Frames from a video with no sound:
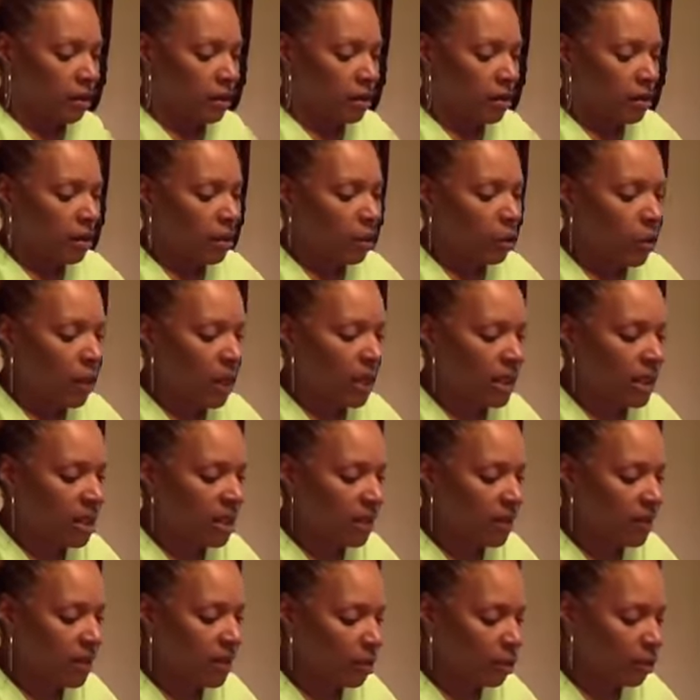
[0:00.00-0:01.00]
The width
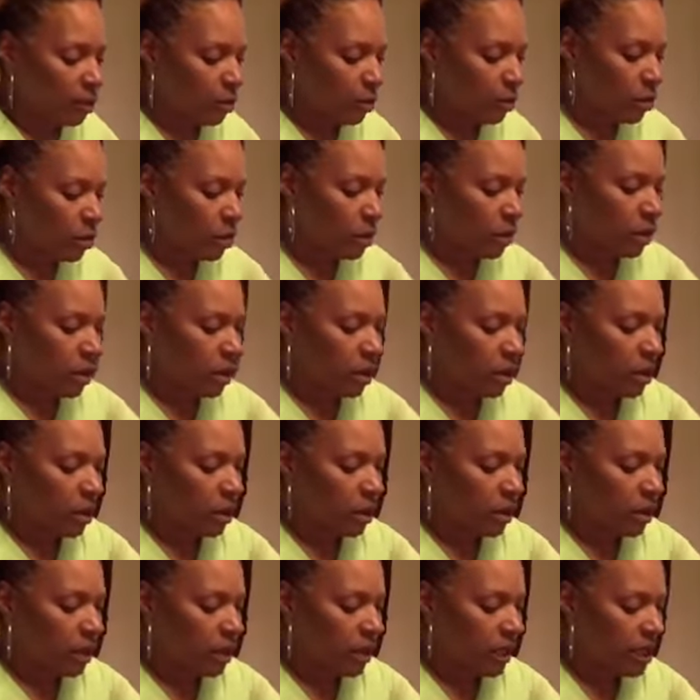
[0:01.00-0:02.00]
of the ruler